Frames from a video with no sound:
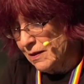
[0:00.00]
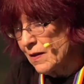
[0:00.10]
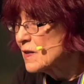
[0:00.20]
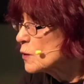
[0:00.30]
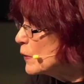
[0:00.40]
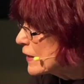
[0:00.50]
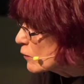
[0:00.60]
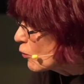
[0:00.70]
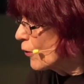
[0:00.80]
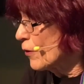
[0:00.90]
Speak,
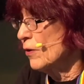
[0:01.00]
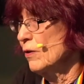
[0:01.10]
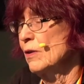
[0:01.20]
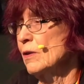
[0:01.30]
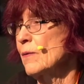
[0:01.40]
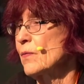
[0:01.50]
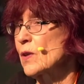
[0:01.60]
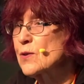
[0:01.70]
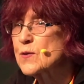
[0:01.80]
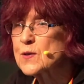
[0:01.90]
Lord.
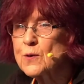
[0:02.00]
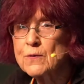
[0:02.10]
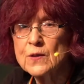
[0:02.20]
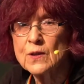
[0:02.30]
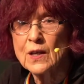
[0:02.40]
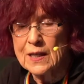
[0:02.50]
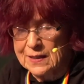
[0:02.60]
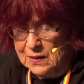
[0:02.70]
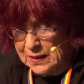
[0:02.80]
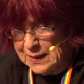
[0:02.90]
Your servant is
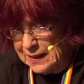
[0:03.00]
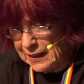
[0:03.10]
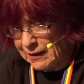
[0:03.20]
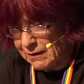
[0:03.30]
listening.